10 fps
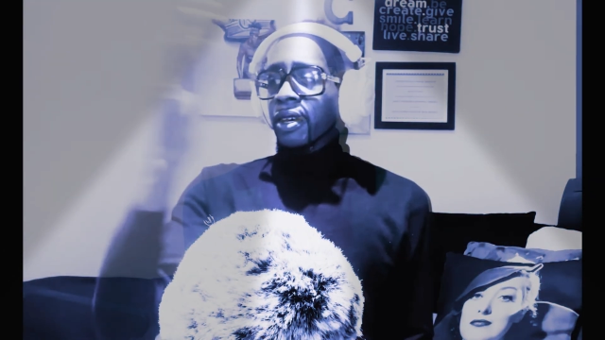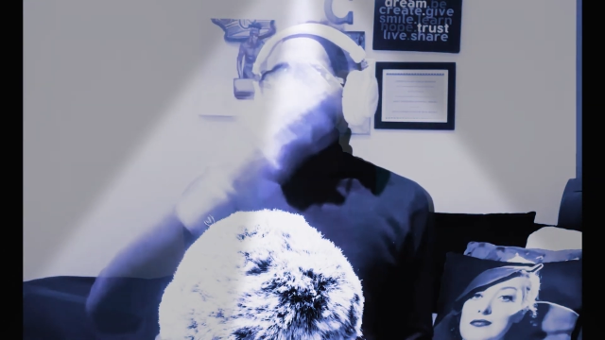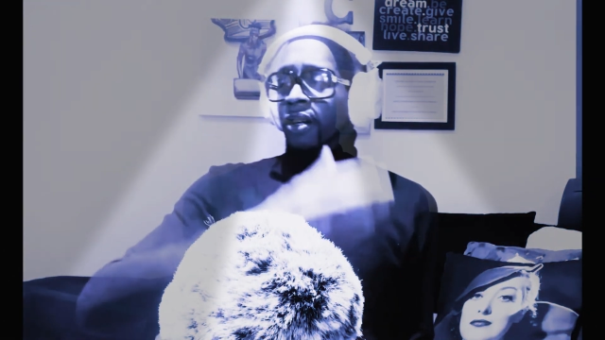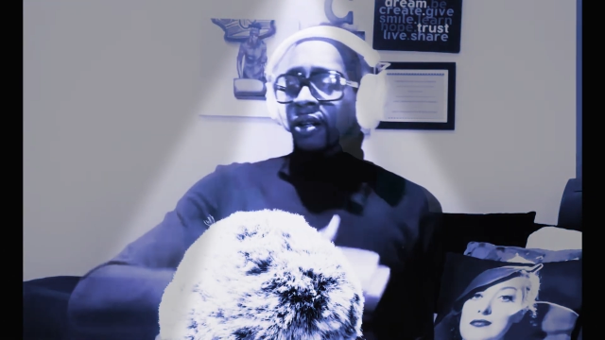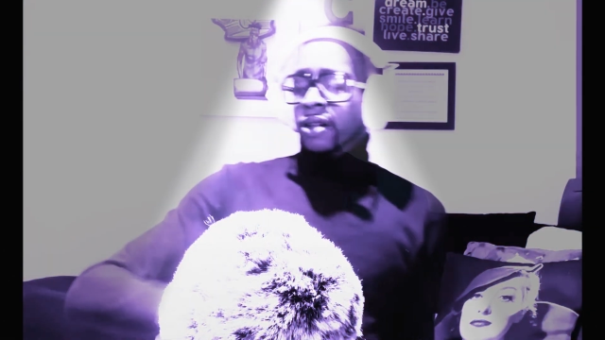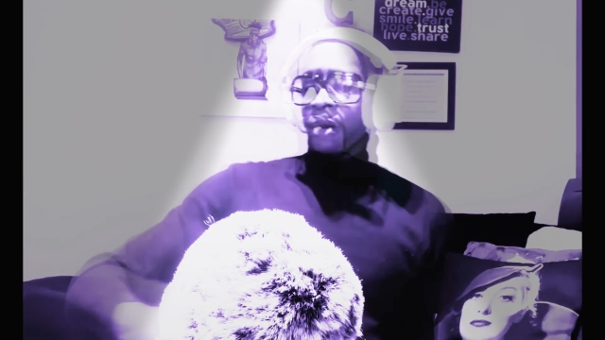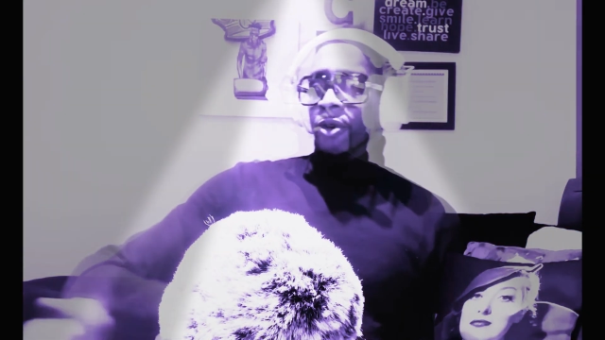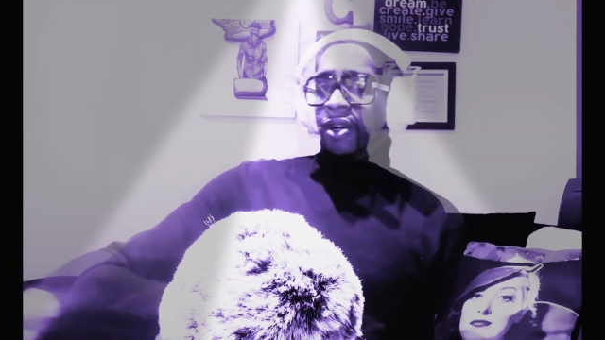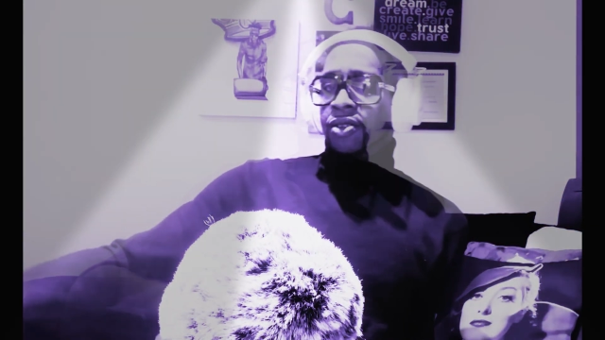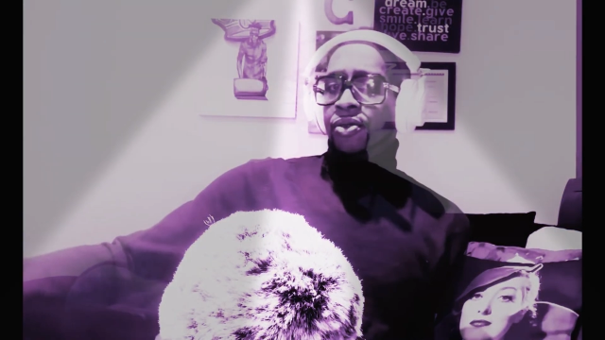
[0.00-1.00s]
Come
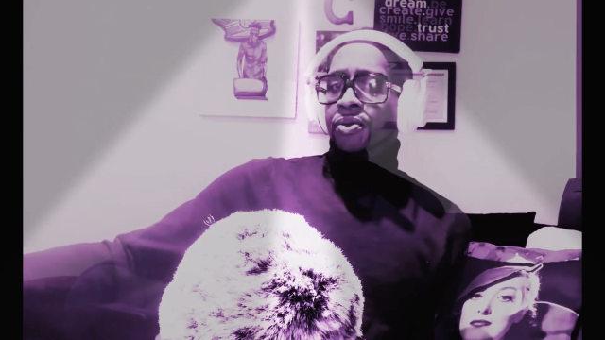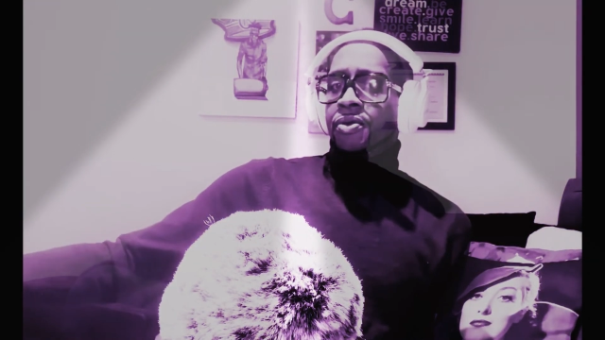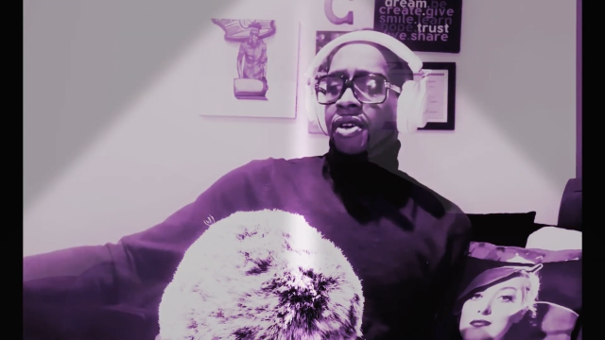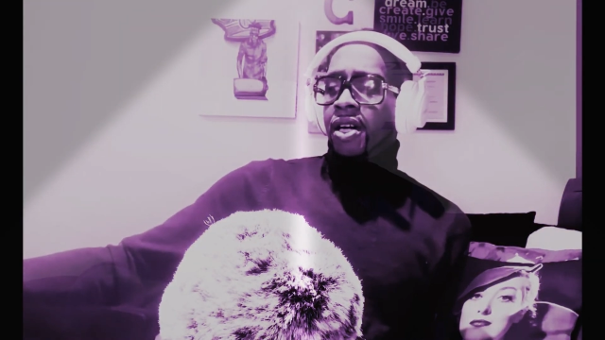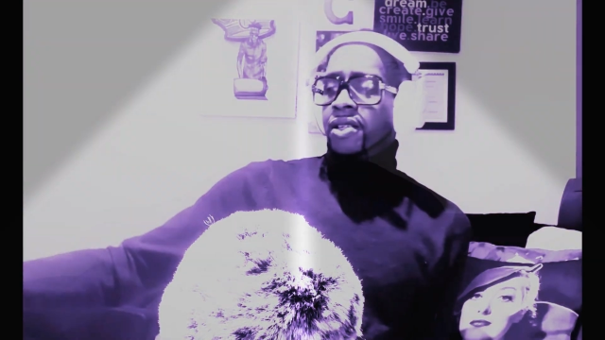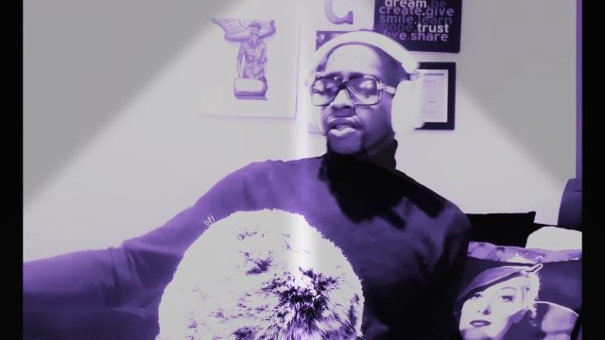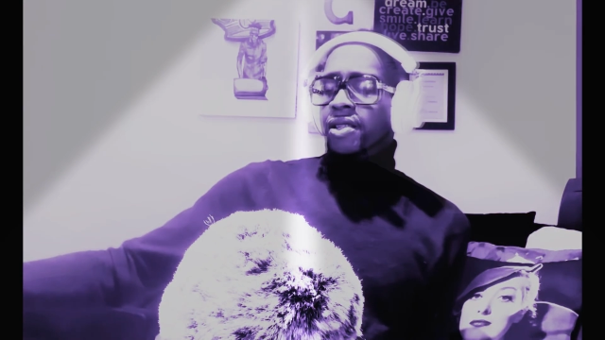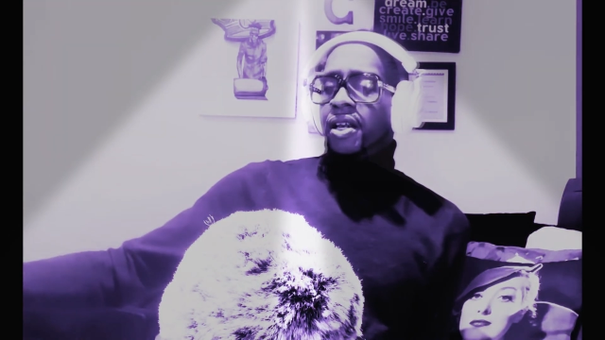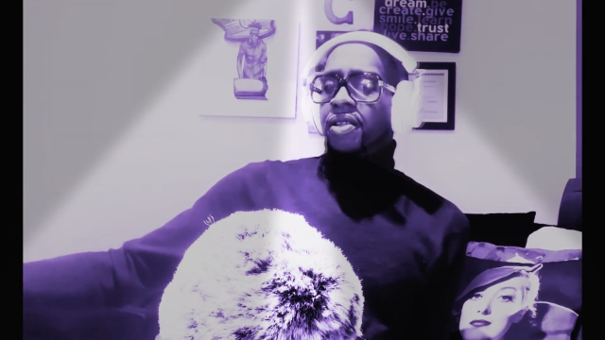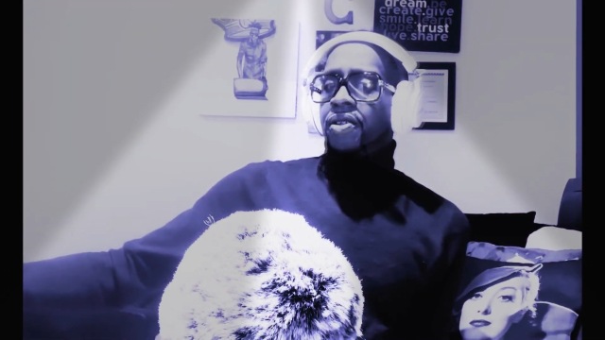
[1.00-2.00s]
on to
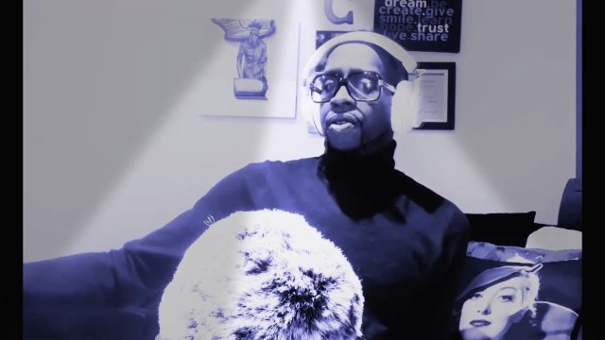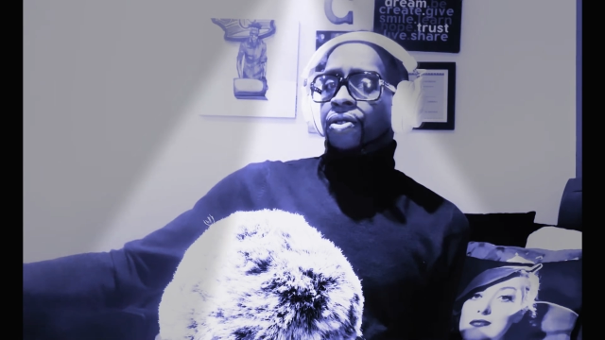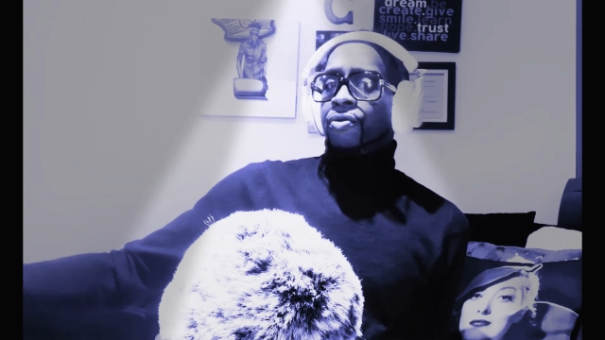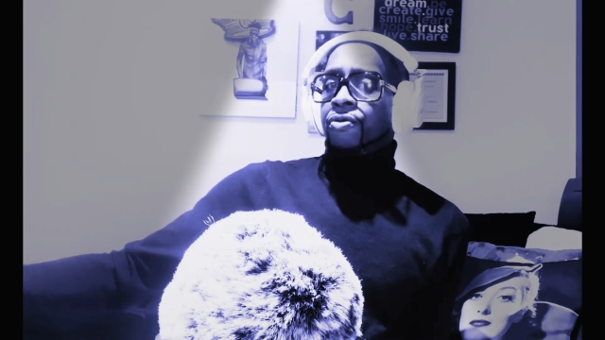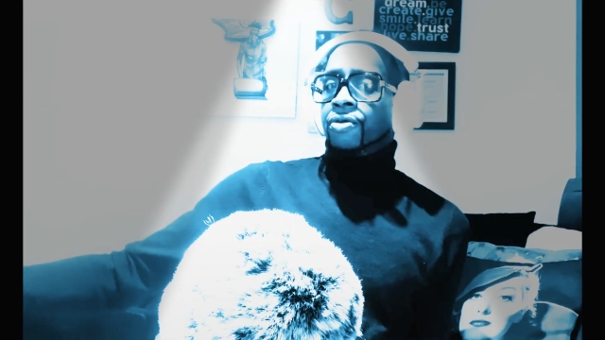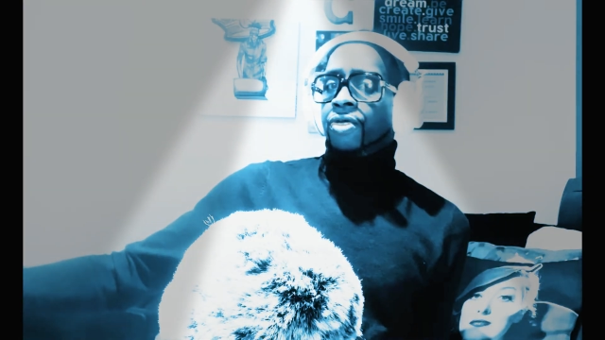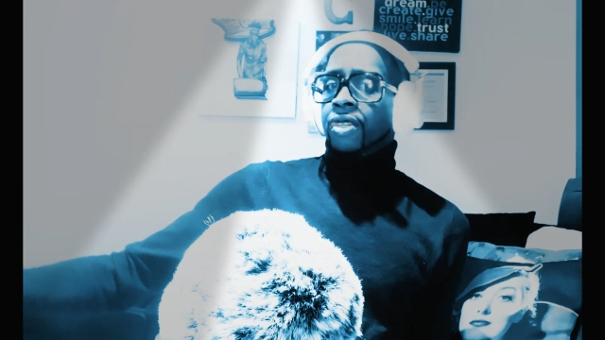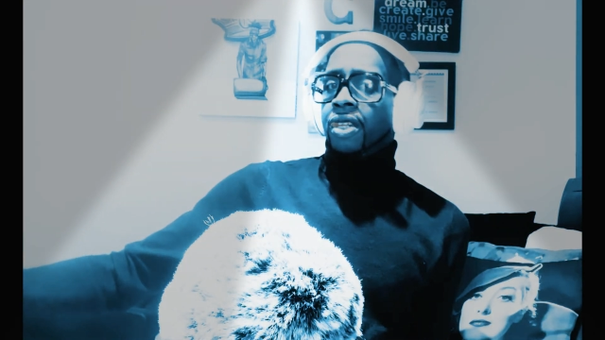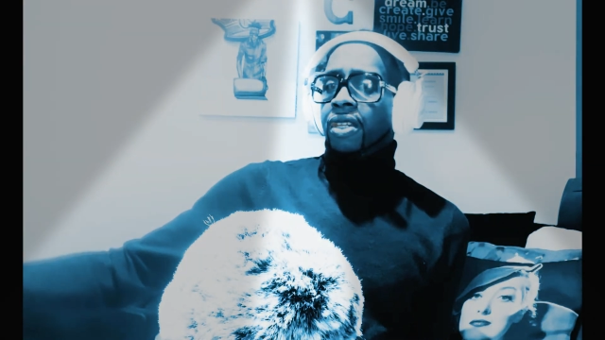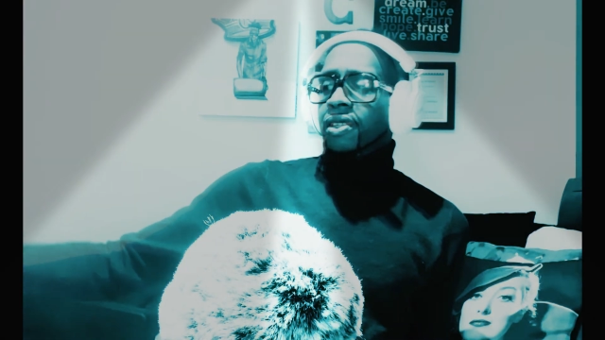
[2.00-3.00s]

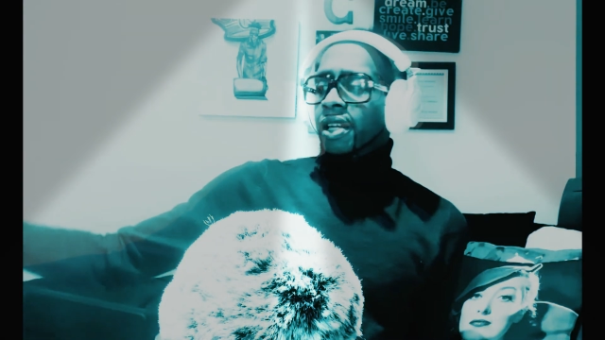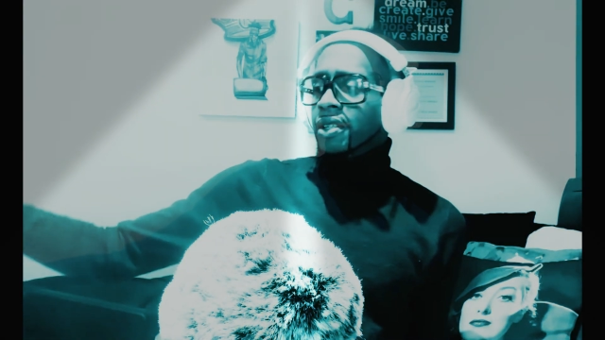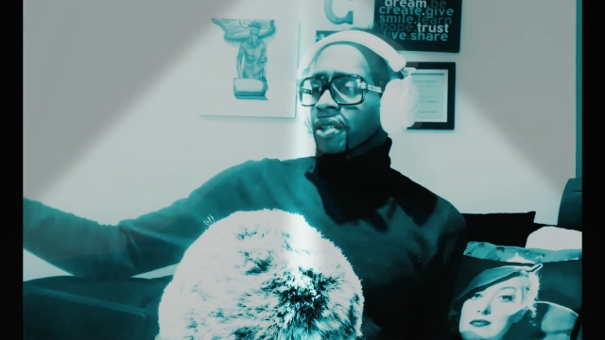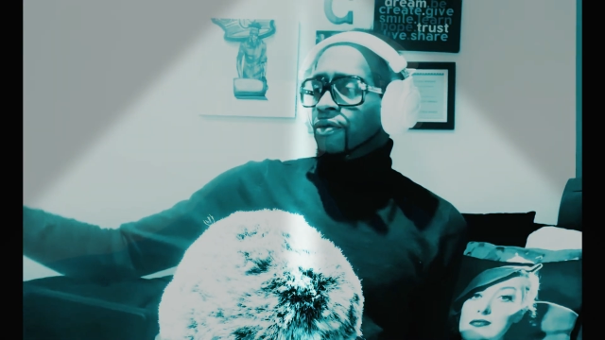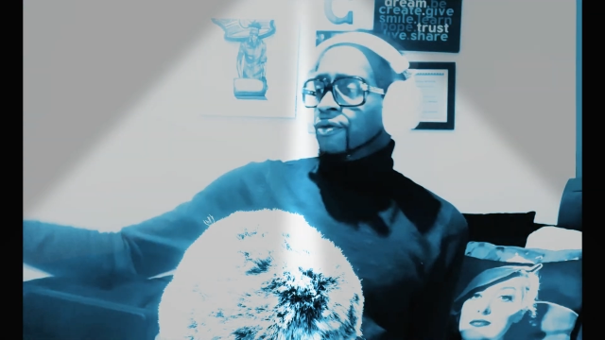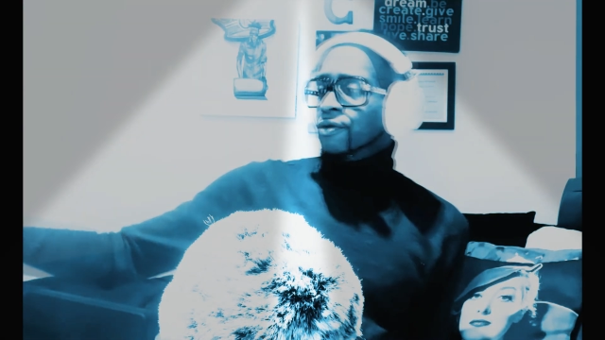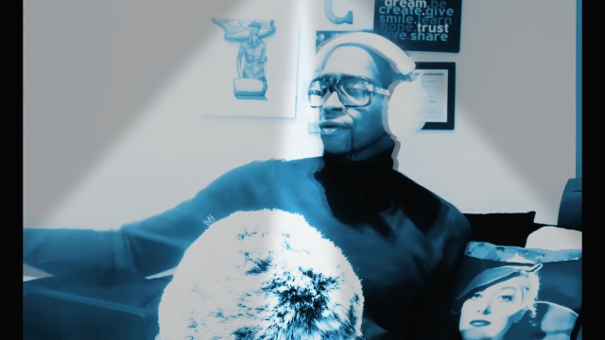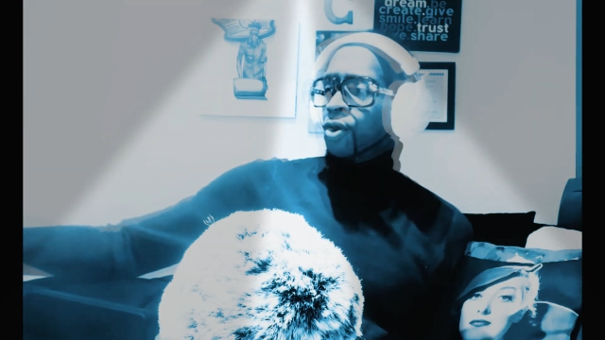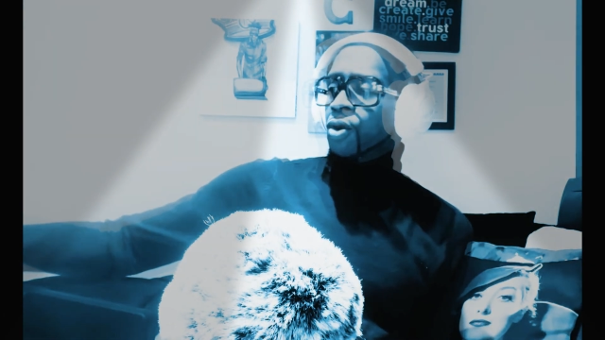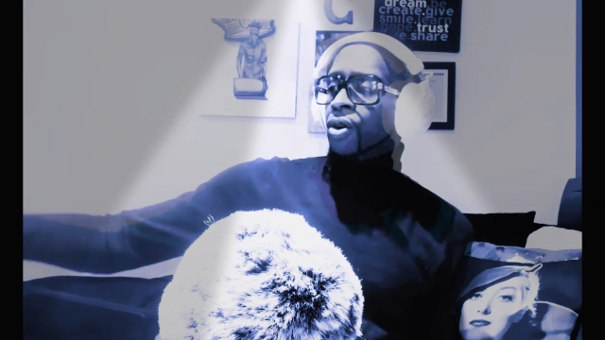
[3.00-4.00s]
1993,
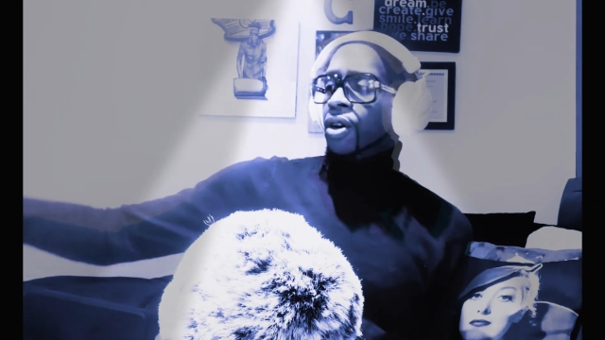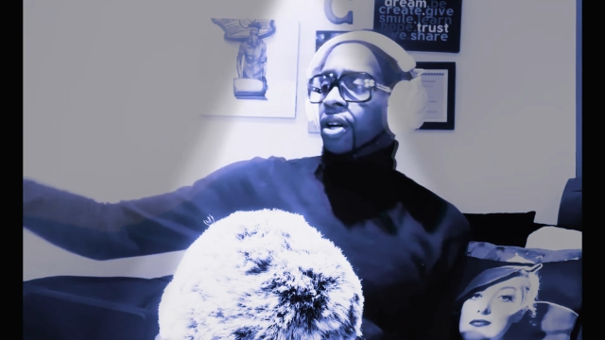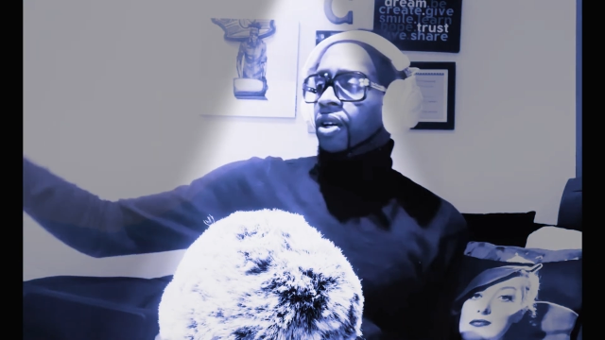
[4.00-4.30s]
94.